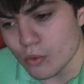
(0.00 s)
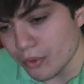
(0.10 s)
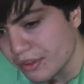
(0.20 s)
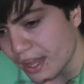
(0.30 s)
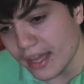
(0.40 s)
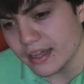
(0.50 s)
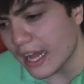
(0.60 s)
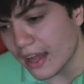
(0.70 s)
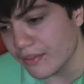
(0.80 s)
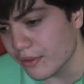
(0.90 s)
will say
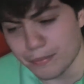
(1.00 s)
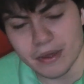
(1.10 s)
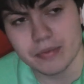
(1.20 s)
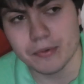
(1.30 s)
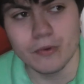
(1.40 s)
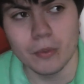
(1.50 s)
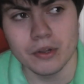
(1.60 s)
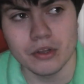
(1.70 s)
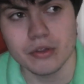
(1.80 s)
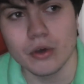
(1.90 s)
that the best
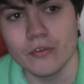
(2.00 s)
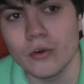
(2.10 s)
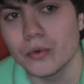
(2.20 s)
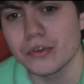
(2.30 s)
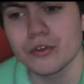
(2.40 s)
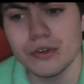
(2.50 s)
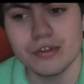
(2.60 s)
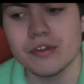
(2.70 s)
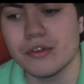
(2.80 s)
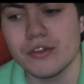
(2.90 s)
performance of all was
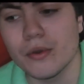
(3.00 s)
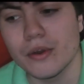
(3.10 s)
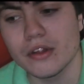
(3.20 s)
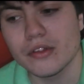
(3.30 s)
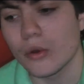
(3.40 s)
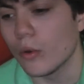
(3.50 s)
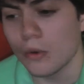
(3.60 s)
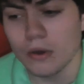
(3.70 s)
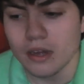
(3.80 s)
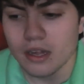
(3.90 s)
Kristen Stewart,
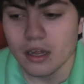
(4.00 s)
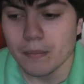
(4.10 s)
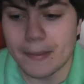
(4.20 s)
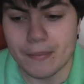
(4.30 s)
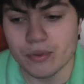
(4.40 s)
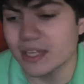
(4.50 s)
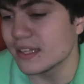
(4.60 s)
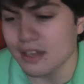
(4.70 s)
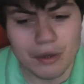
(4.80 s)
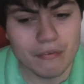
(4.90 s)
or people say
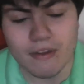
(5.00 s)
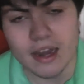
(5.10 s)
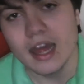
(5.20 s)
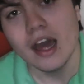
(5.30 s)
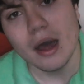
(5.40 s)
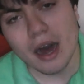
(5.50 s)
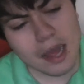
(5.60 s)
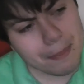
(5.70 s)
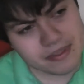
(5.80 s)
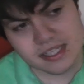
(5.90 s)
Dakota Fanning.
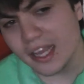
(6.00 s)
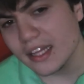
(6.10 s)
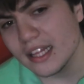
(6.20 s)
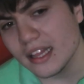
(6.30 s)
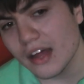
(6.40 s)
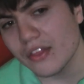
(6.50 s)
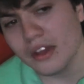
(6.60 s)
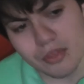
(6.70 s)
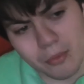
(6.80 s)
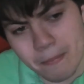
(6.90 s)
I particularly like
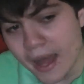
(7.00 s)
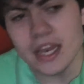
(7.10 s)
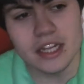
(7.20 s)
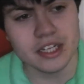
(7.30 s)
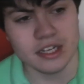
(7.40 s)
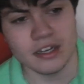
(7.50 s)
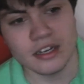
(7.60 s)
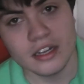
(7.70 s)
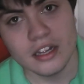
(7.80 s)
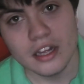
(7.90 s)
the
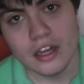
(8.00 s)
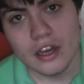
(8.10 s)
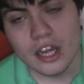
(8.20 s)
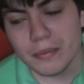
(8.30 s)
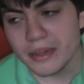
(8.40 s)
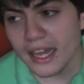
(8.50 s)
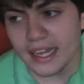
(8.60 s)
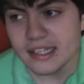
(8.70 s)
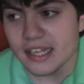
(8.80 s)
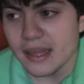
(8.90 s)
manager, who
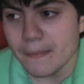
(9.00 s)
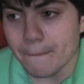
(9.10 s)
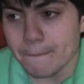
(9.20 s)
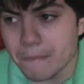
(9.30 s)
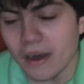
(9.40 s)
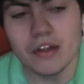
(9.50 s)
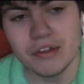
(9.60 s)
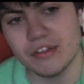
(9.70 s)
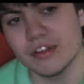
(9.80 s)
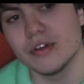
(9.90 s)
played the
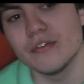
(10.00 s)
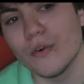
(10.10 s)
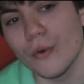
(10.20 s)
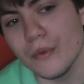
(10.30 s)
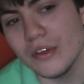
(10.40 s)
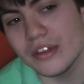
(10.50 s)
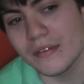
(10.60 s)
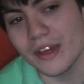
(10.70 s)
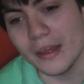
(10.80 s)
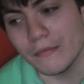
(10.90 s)
bastard of all
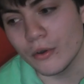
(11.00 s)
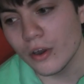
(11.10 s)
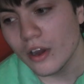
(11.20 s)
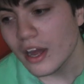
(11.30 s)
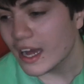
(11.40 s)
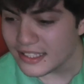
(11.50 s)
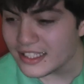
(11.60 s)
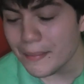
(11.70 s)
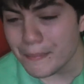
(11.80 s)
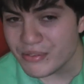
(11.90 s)
music people,
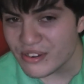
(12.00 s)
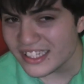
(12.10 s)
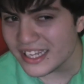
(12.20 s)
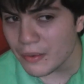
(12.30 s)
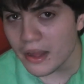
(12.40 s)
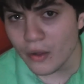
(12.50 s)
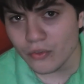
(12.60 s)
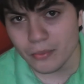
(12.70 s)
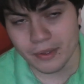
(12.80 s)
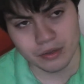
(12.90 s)
and did pretty
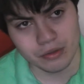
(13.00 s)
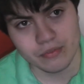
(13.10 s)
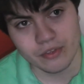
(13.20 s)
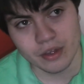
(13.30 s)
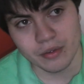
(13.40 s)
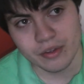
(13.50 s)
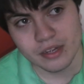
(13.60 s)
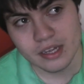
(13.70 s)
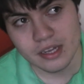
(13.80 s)
well, to be honest with you.